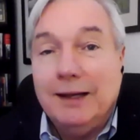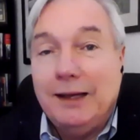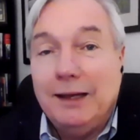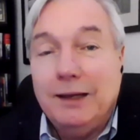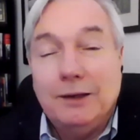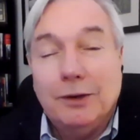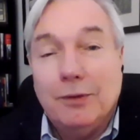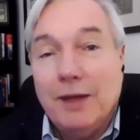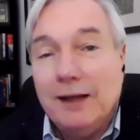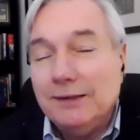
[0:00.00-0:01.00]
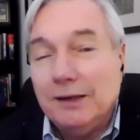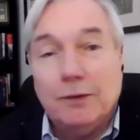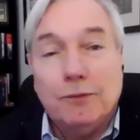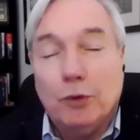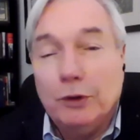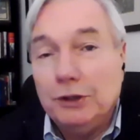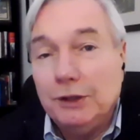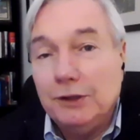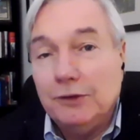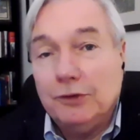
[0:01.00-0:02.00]
And, that's an
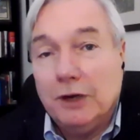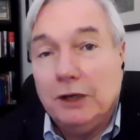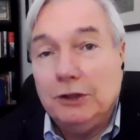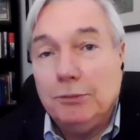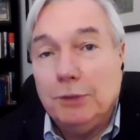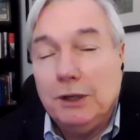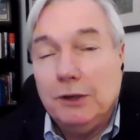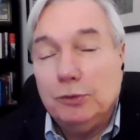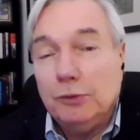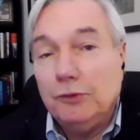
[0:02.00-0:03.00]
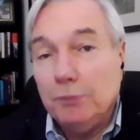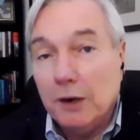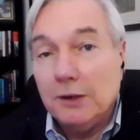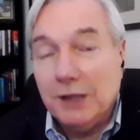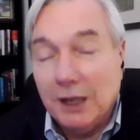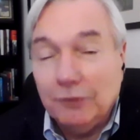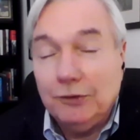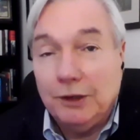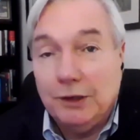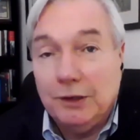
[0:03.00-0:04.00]
unfortunate discussion, because with smart
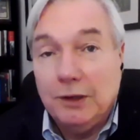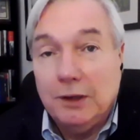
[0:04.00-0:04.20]
testing,